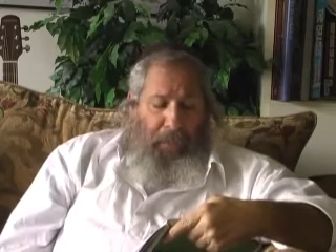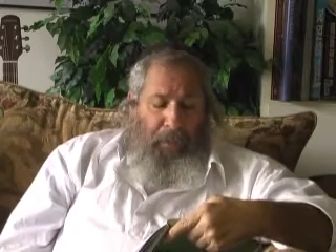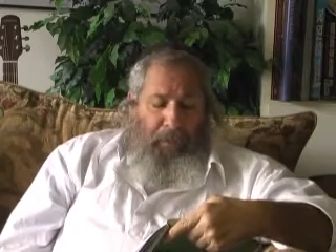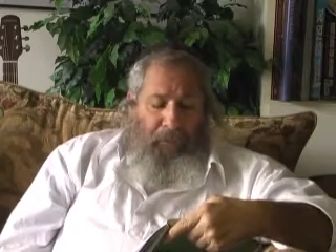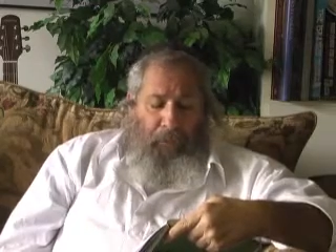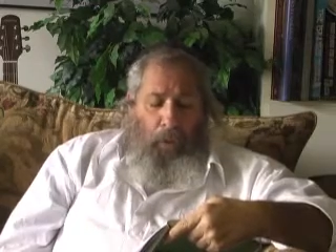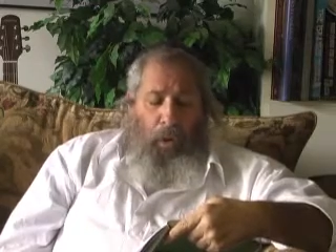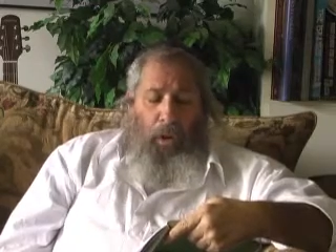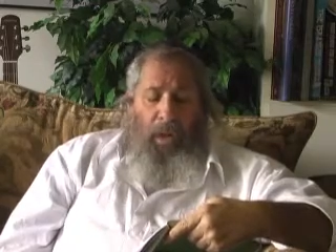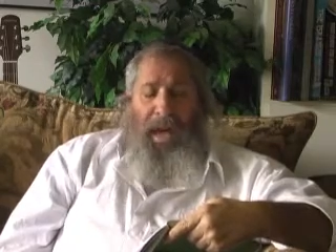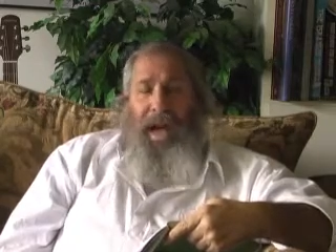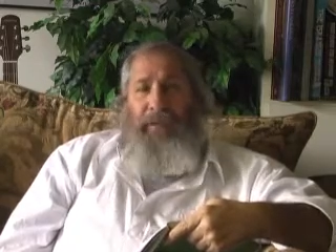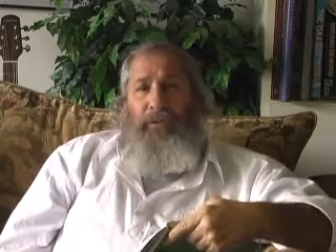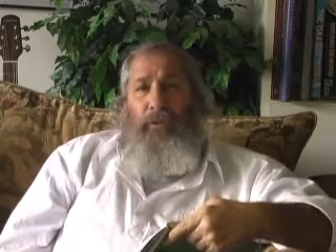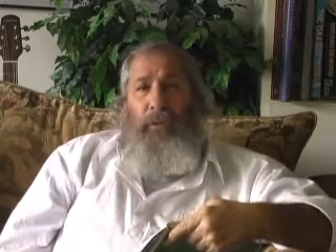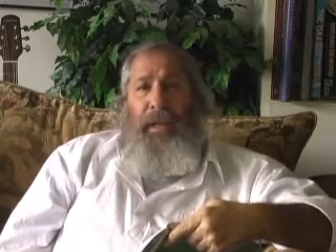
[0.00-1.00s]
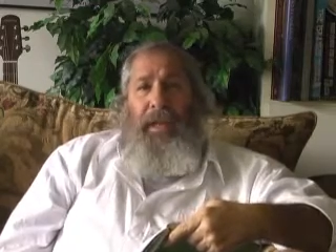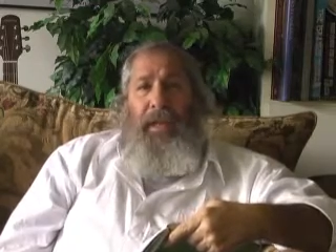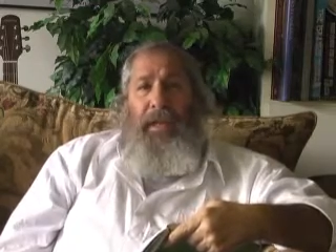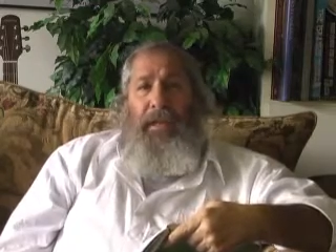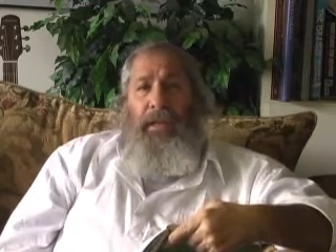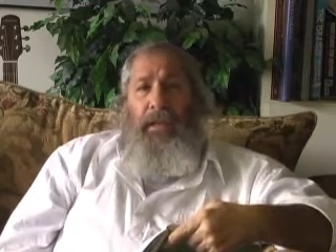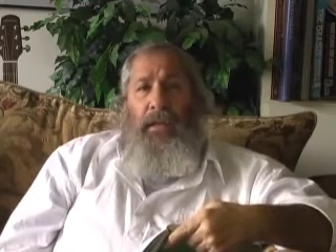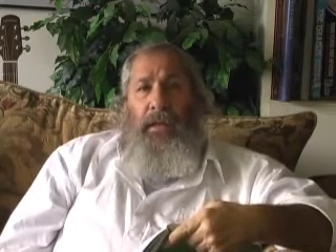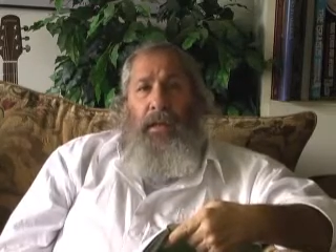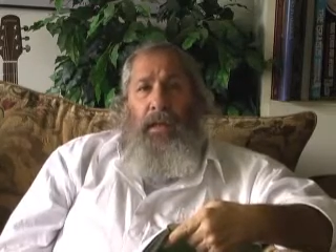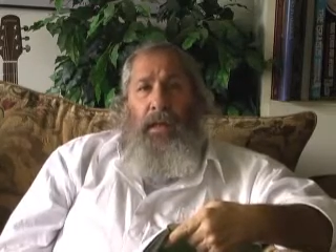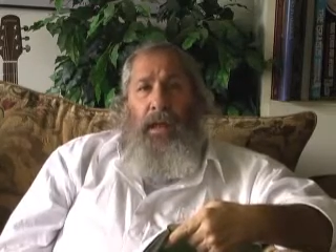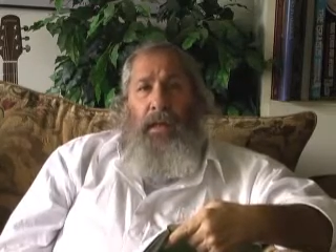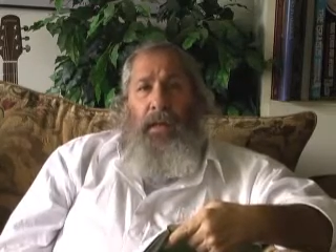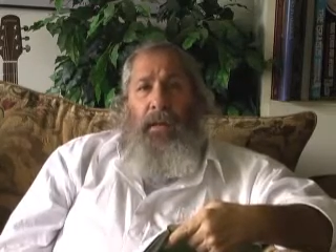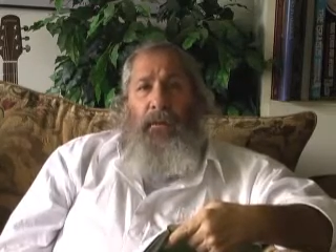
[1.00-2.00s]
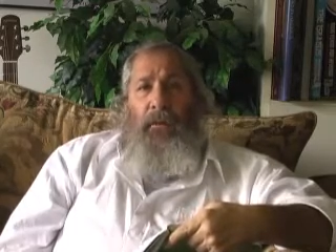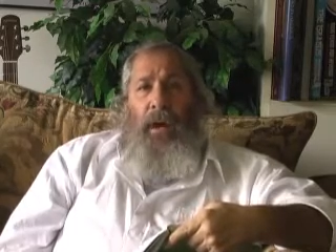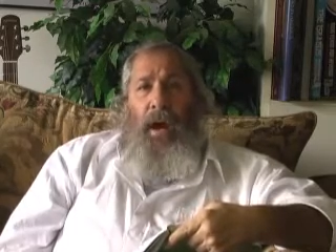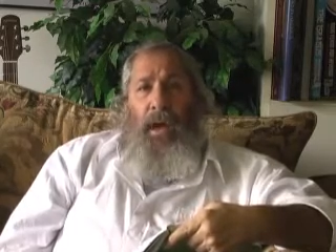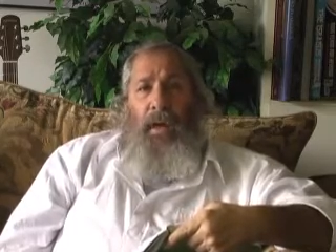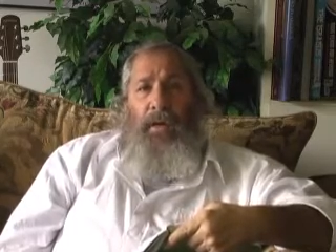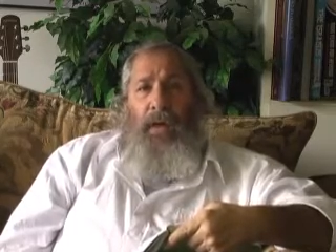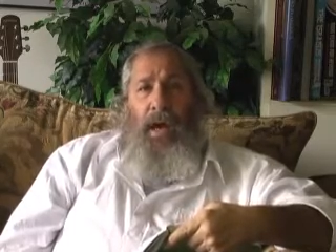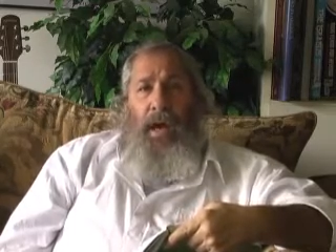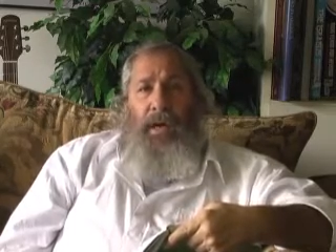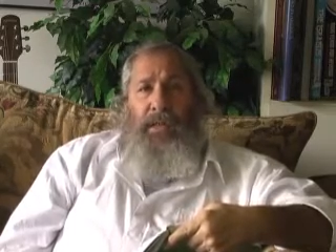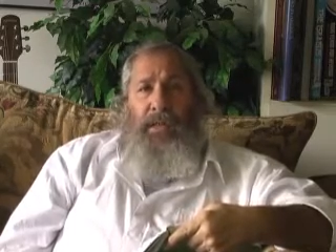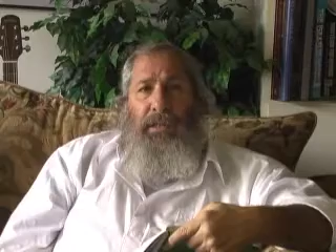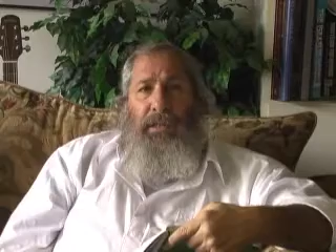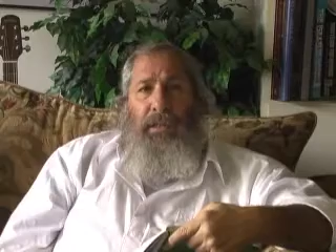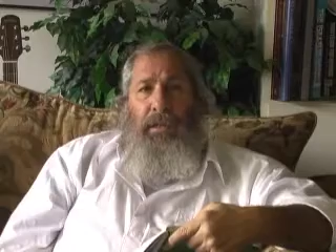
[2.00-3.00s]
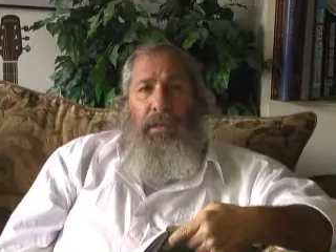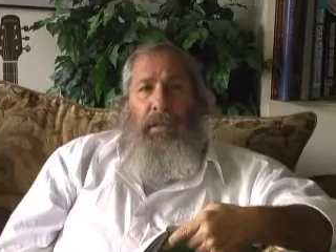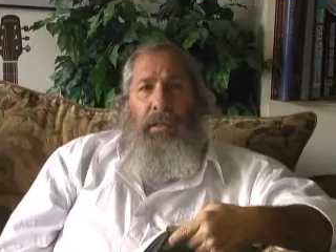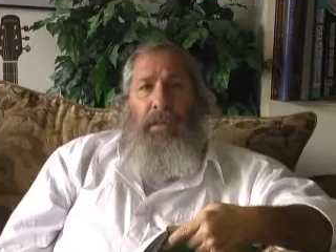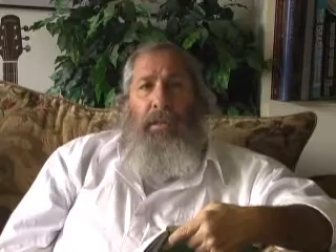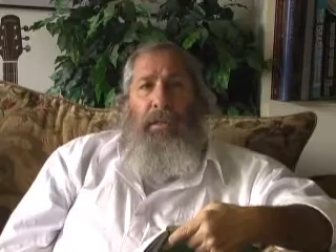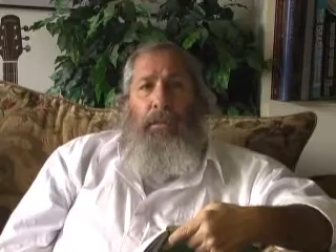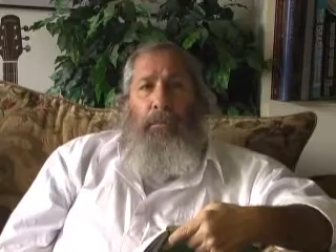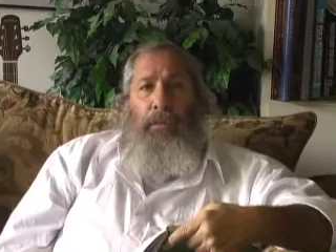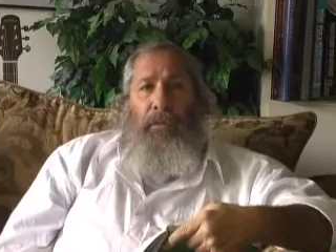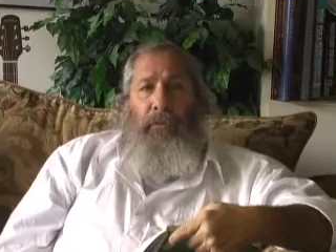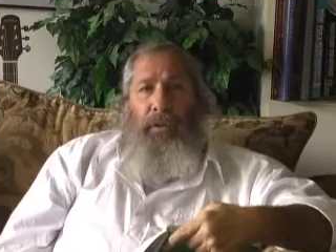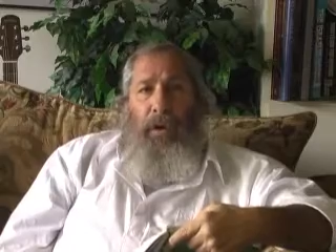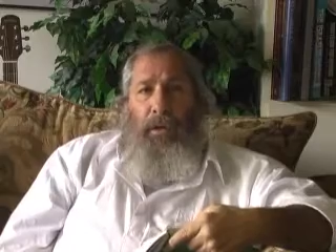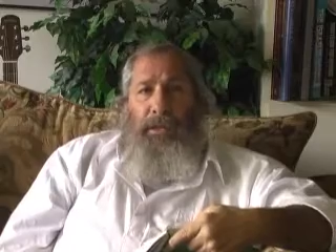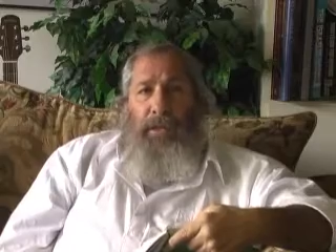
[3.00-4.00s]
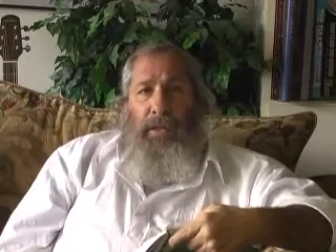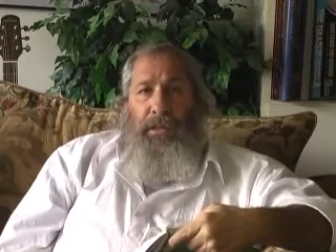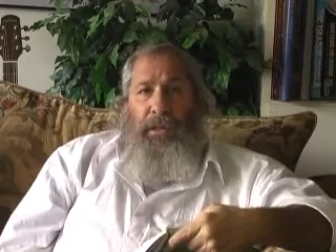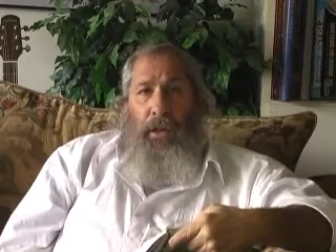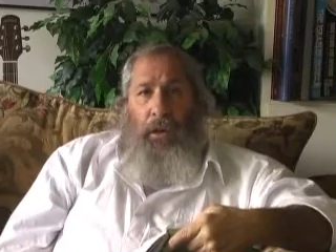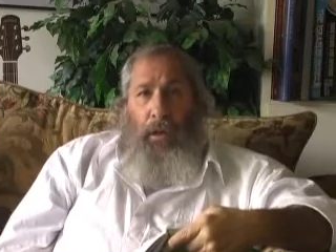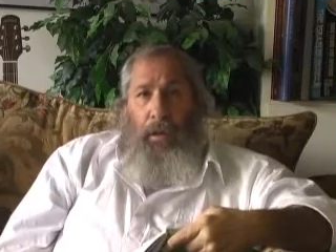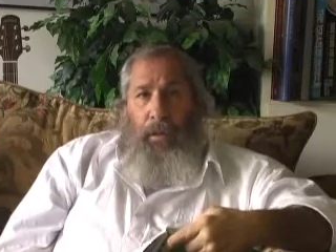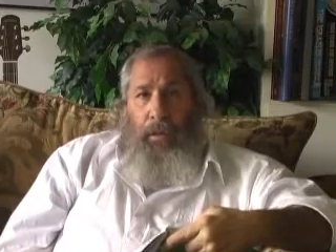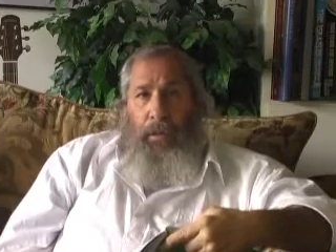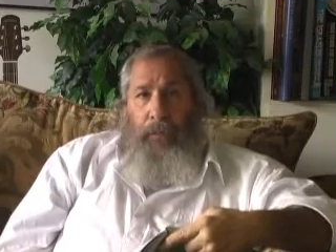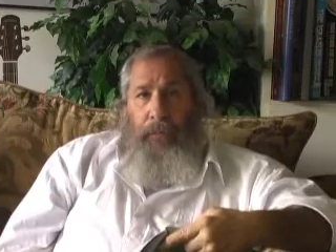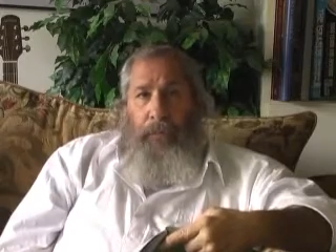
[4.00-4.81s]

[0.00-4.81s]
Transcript: before, God forbid, another Holocaust befalls us all.